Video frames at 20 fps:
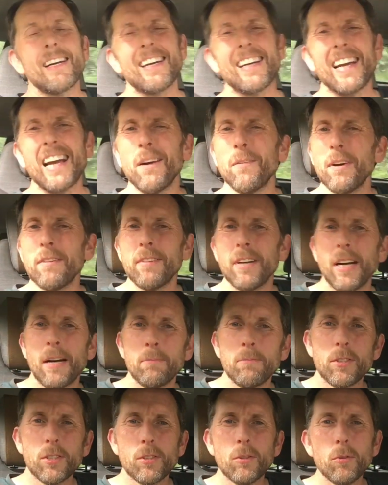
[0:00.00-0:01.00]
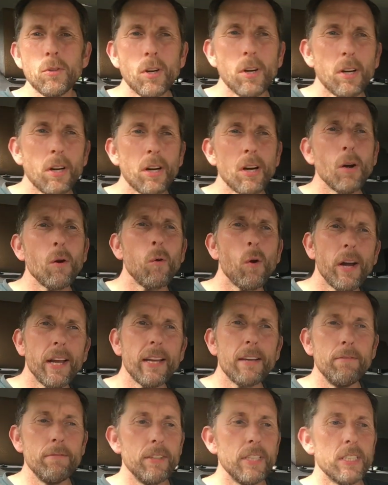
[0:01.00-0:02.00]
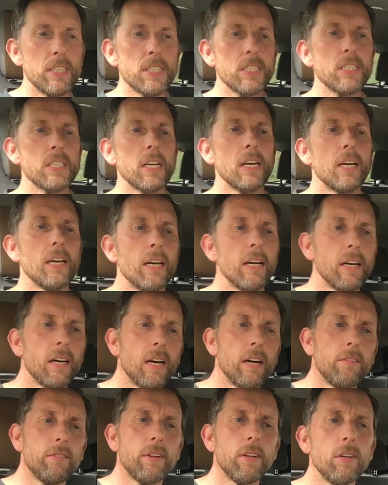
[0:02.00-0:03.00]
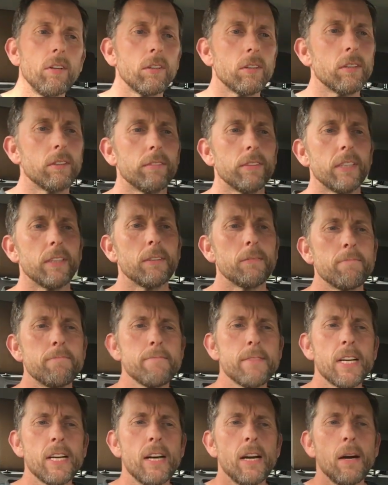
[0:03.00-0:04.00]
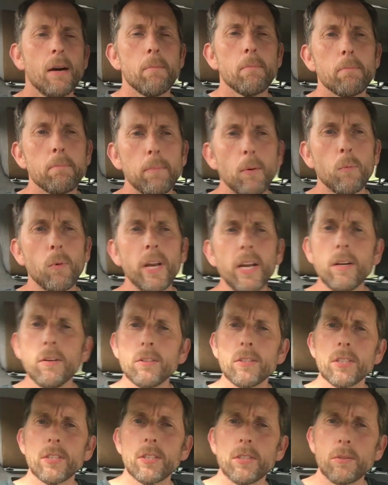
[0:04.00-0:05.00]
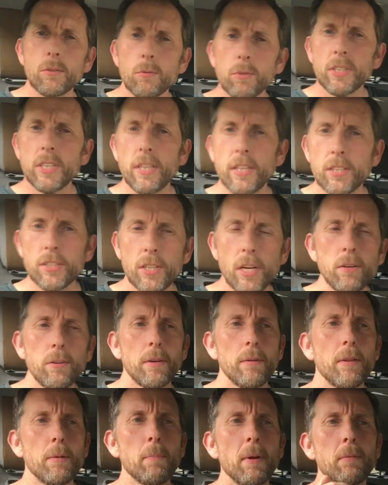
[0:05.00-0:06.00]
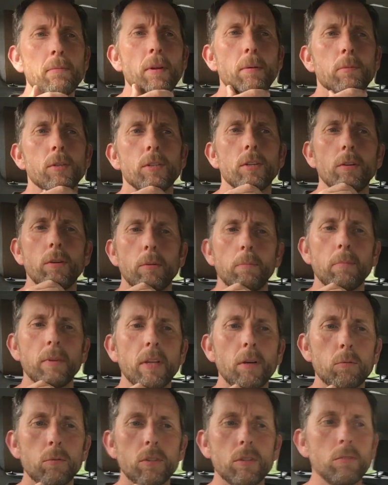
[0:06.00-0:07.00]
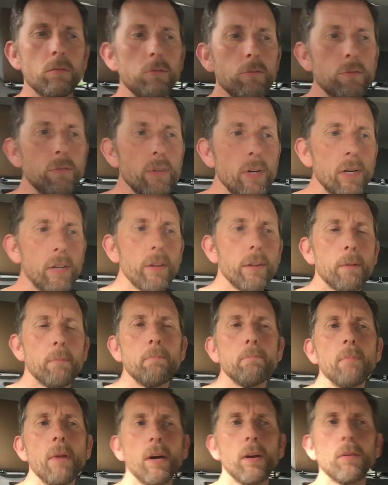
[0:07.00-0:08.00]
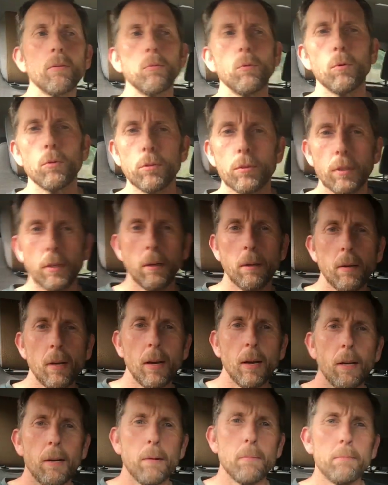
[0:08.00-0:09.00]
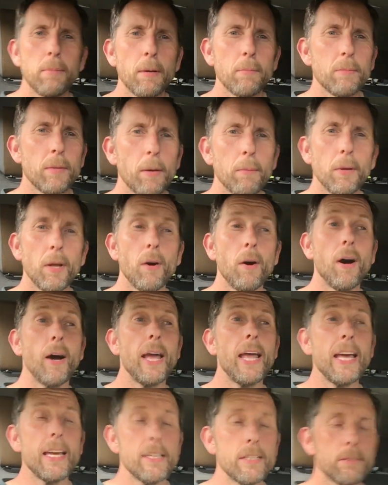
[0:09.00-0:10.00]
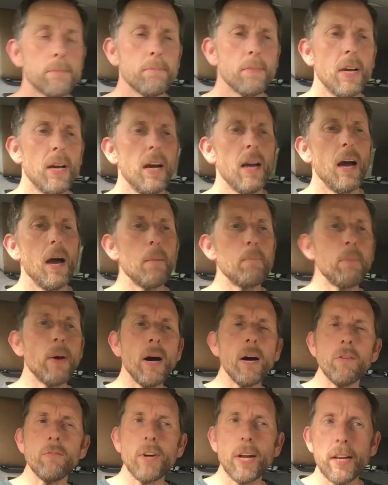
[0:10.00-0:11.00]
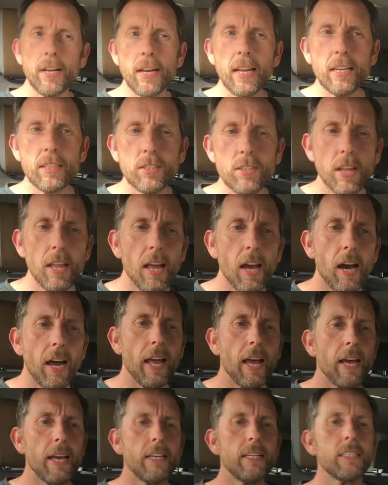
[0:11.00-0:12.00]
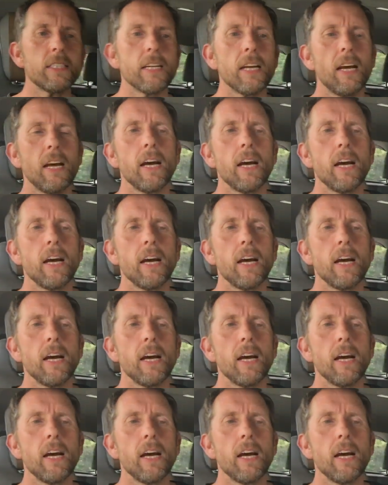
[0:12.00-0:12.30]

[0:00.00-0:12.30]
However, I'm still not quite convinced over the look of it. But when I was in the showroom, the BMW showroom, there was a rather mouth-watering BMW i8. And parked right next to the i8,